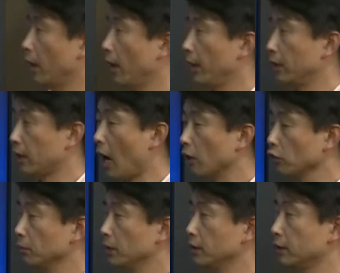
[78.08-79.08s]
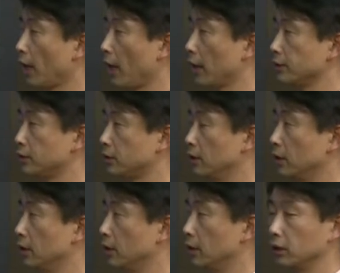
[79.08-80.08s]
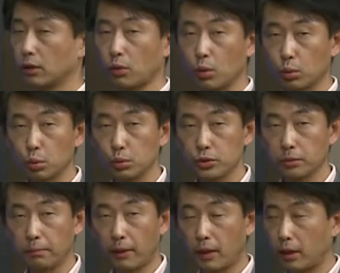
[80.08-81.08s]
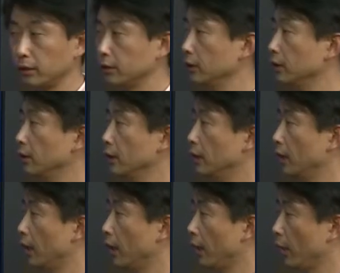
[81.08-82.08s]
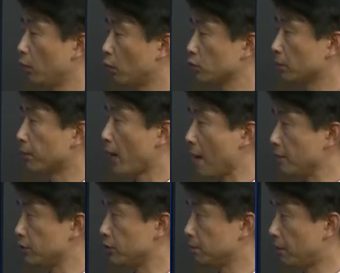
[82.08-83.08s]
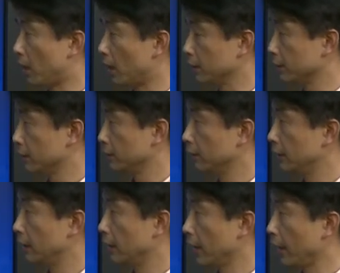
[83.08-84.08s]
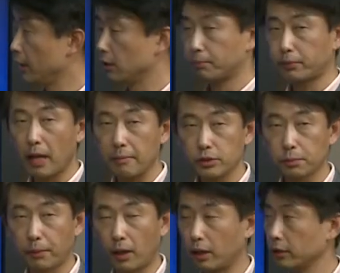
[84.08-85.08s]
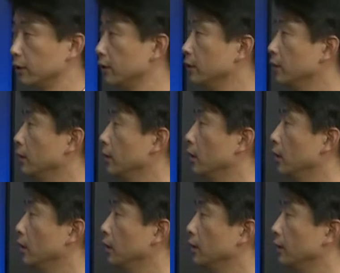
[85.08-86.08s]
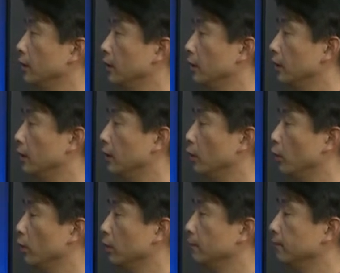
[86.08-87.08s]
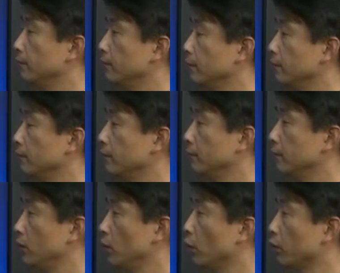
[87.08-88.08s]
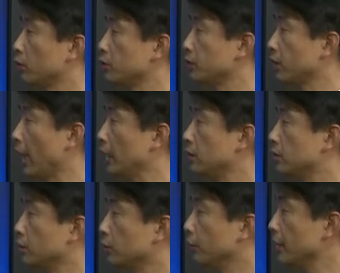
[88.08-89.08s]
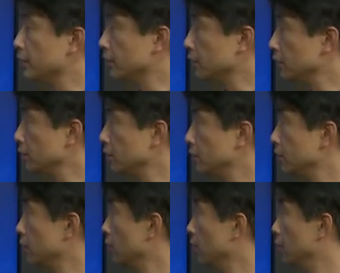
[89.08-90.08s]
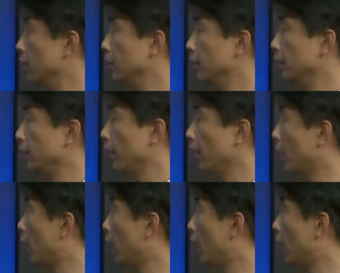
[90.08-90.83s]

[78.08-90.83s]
And an argument has the conclusion part and also premise part. And in the premise part, the author states the reasons that